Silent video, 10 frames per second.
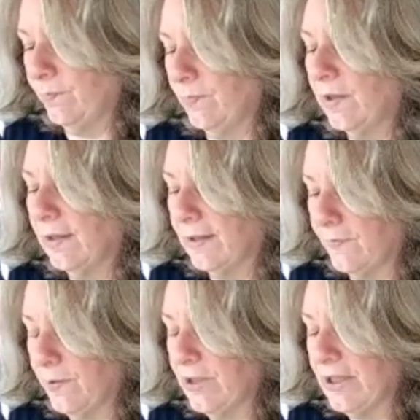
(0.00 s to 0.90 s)
Love
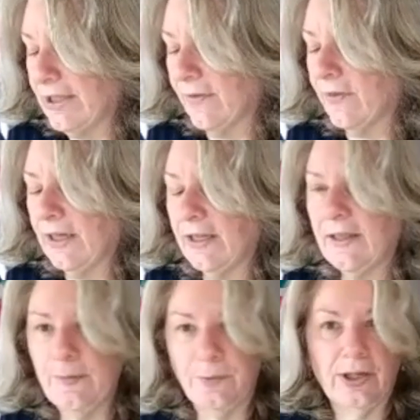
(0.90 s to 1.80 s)
him to death. And
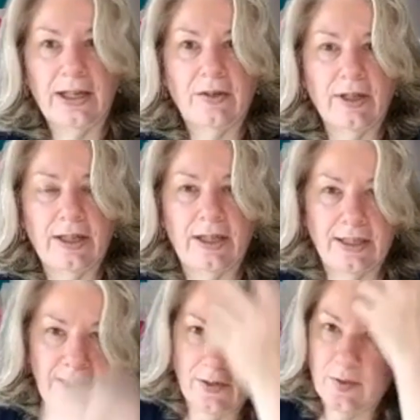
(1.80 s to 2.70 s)
they put out an
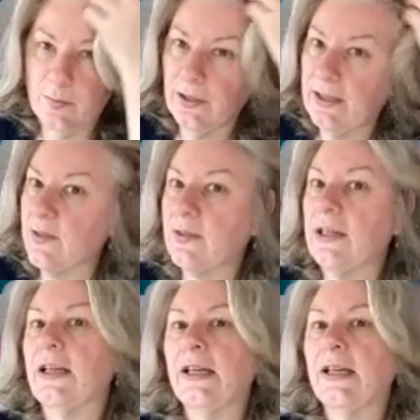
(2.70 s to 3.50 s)
announcement last night,